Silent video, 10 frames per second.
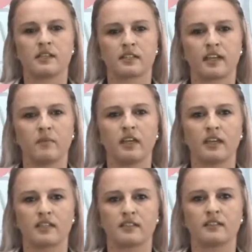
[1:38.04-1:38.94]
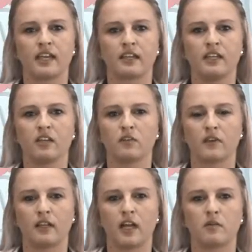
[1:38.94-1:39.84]
Skimming is the technique of
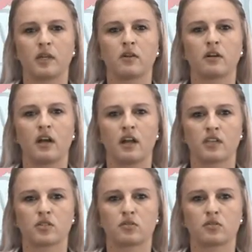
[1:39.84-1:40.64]
allowing your eyes